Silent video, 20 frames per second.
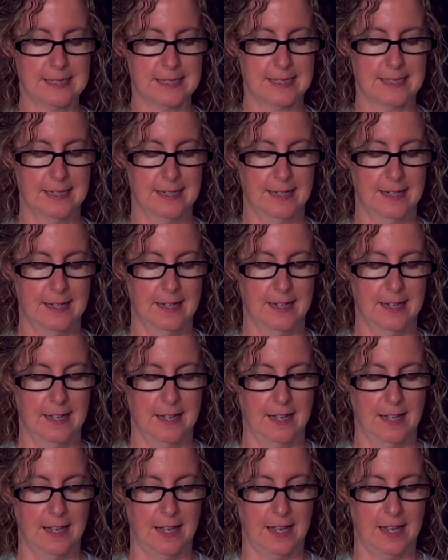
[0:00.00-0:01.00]
Mm -hmm
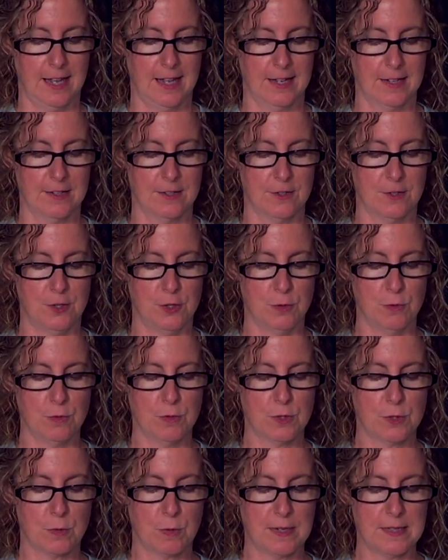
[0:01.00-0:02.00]
and
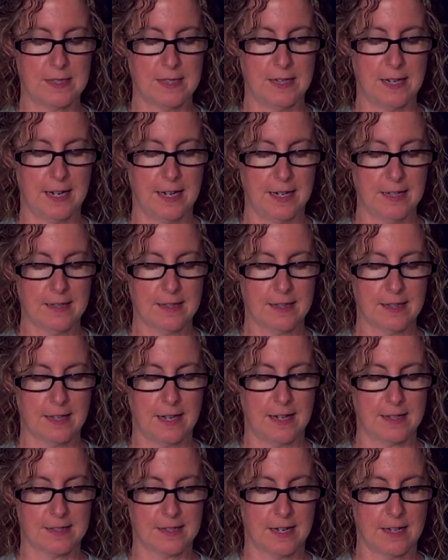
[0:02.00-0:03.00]
June 28th
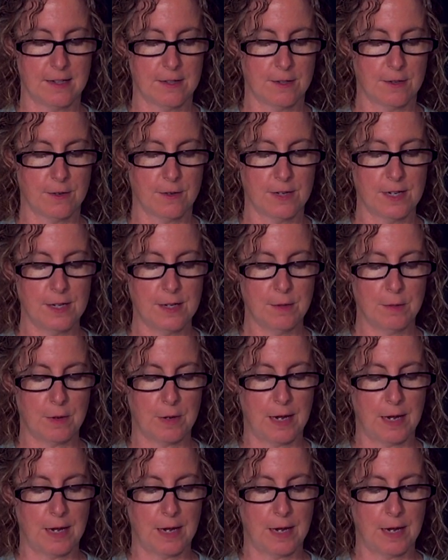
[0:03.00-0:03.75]
at 10:30,